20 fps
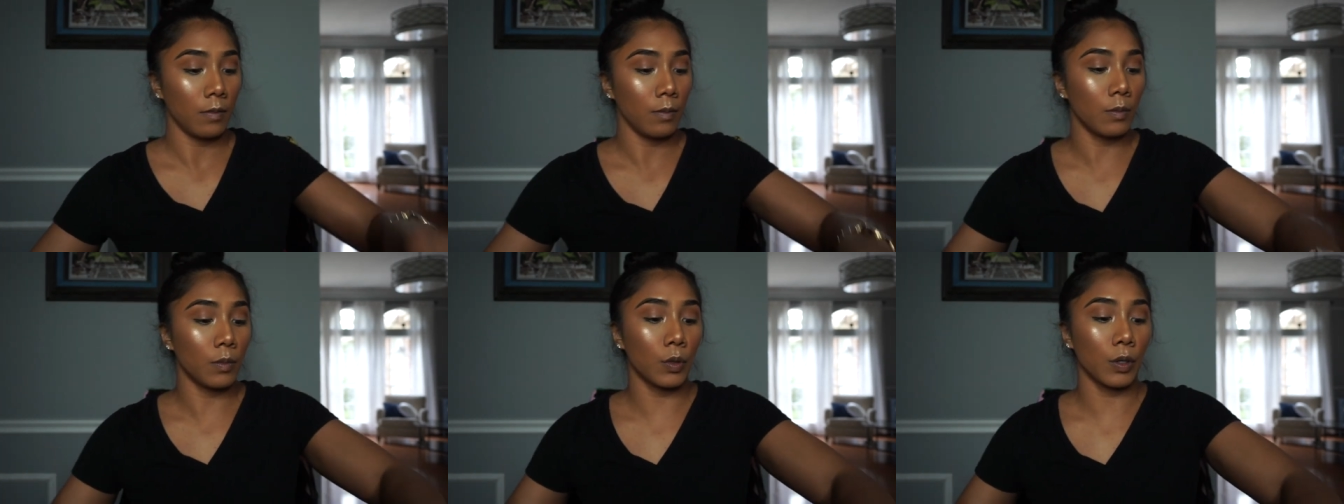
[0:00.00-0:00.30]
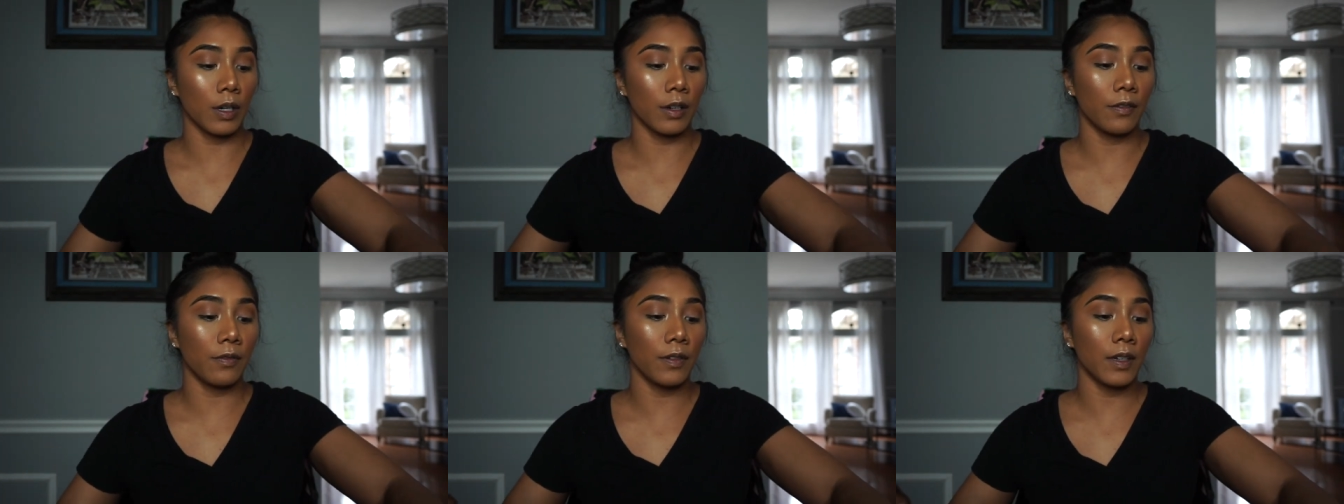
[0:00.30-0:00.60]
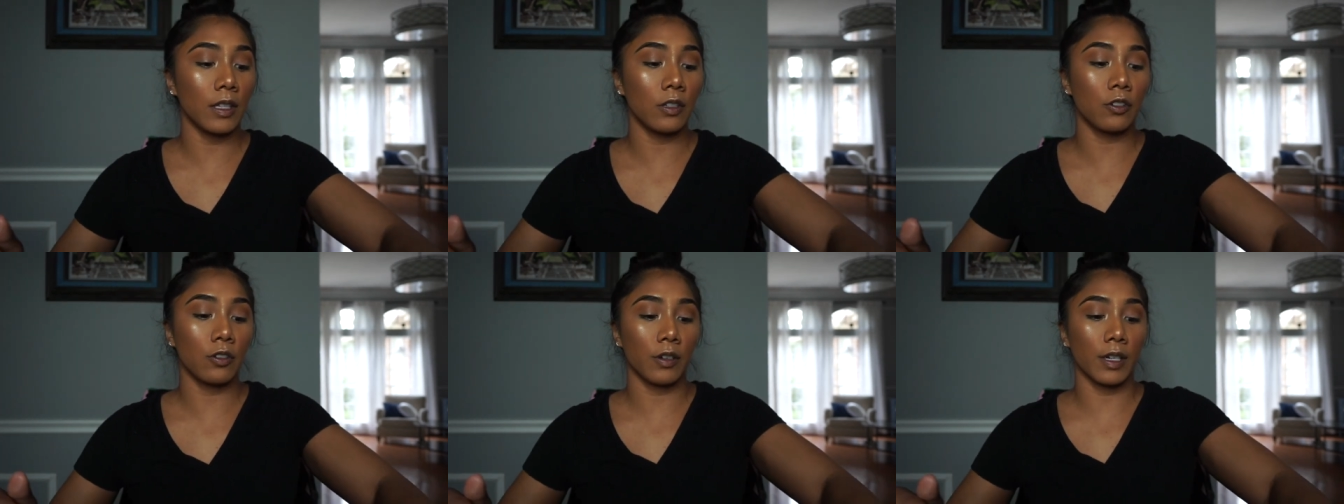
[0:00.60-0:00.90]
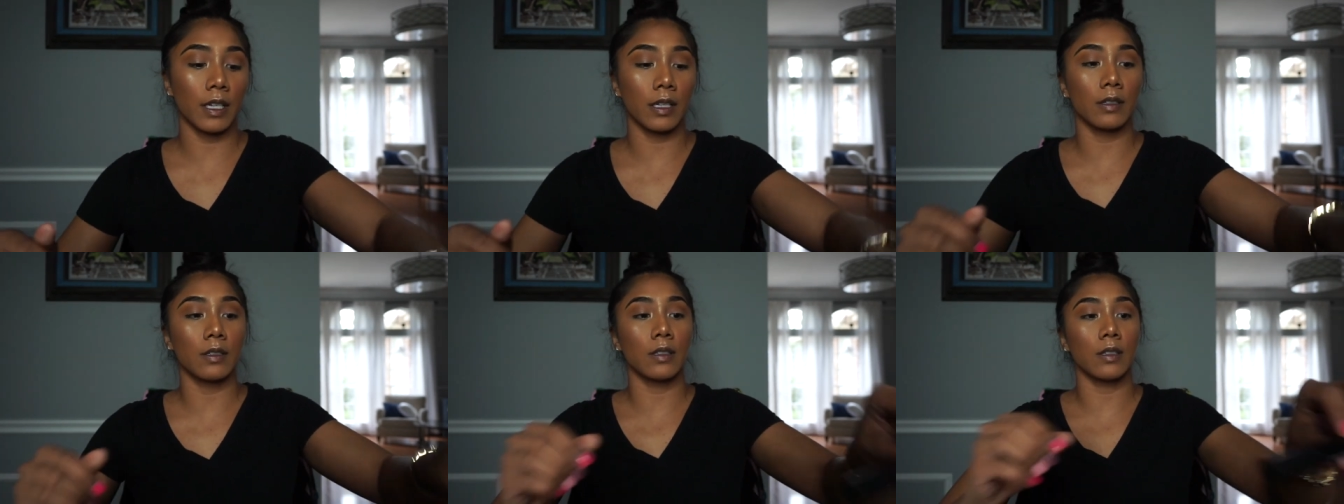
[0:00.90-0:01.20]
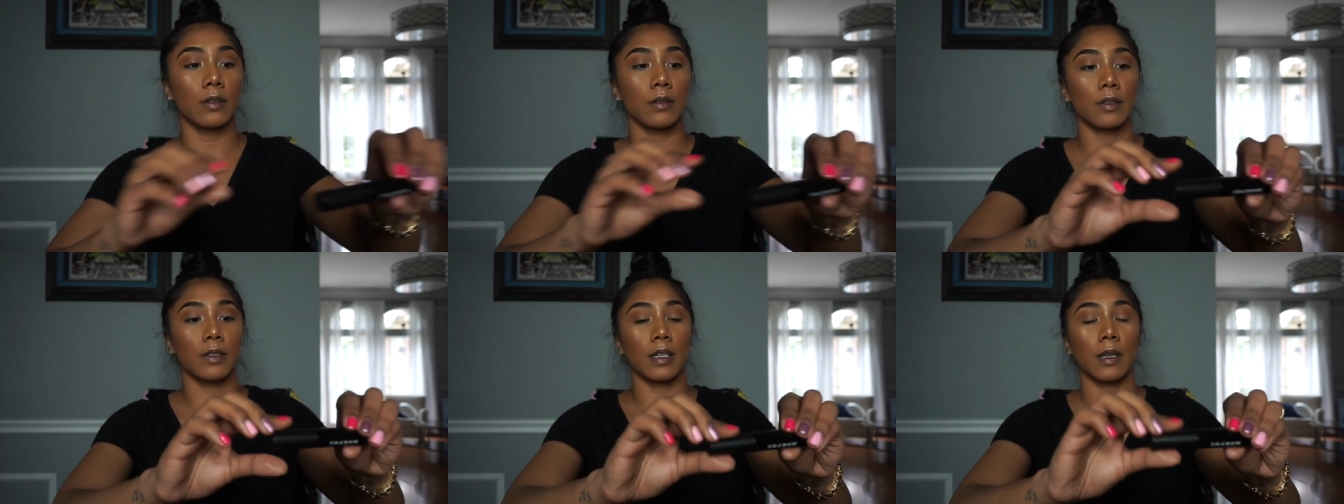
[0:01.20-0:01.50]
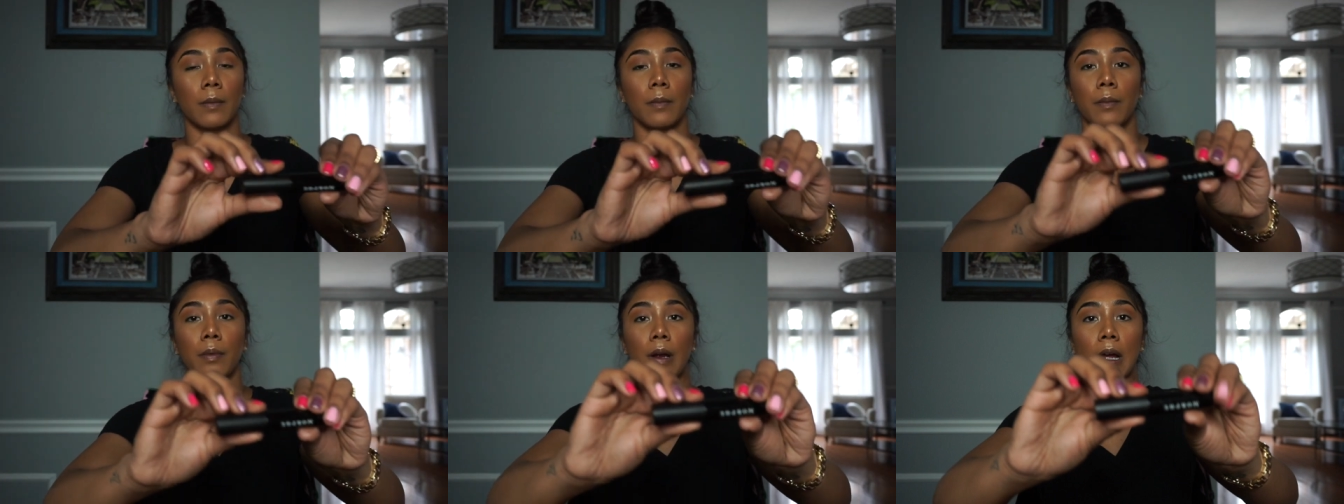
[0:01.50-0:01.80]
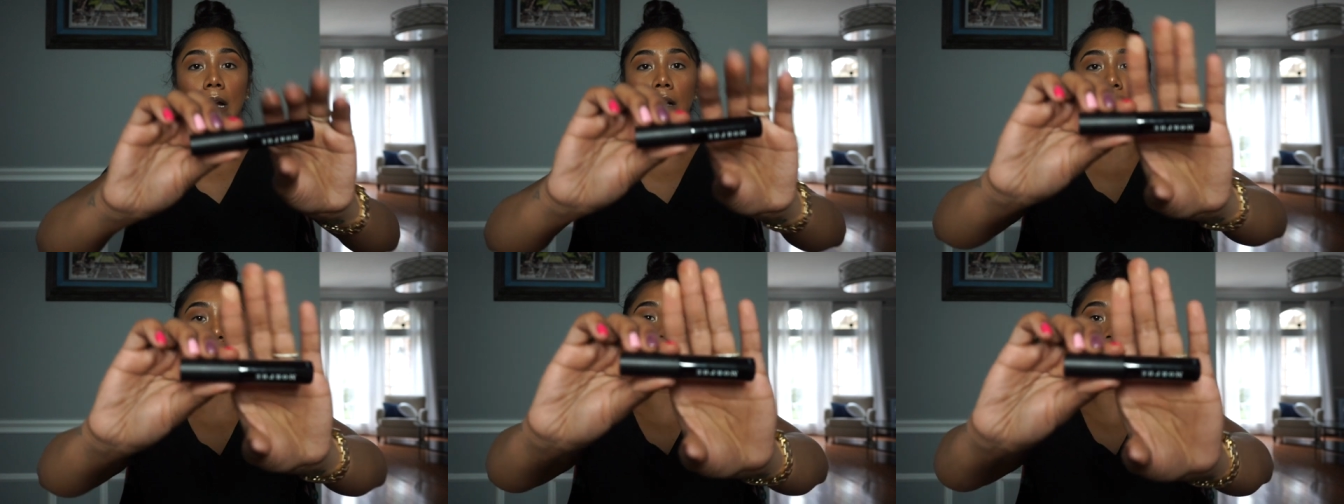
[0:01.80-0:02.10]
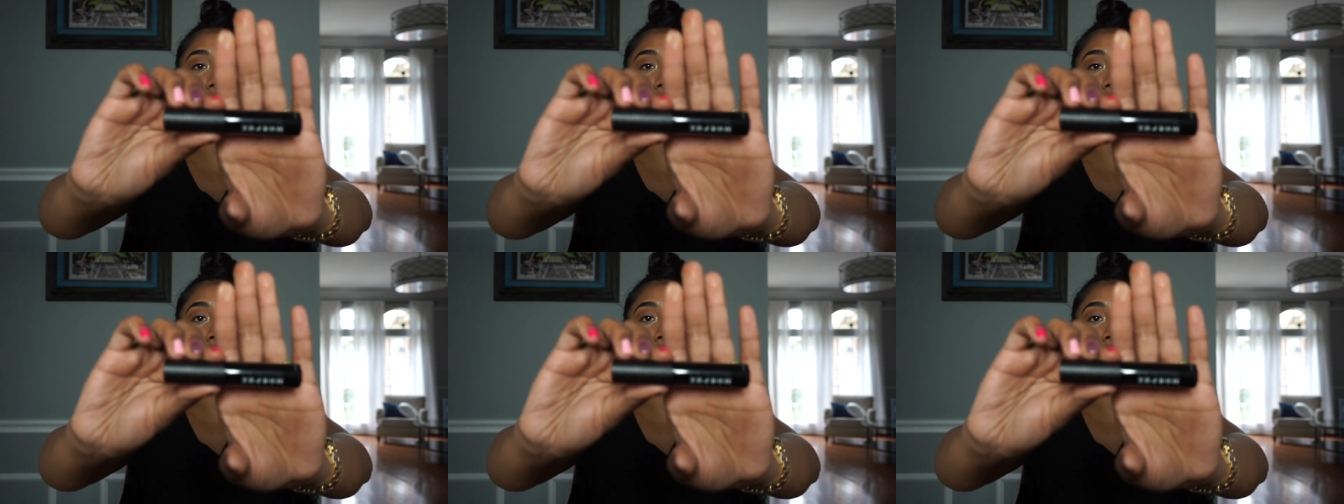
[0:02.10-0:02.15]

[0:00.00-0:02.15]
Morphe Translucent Brow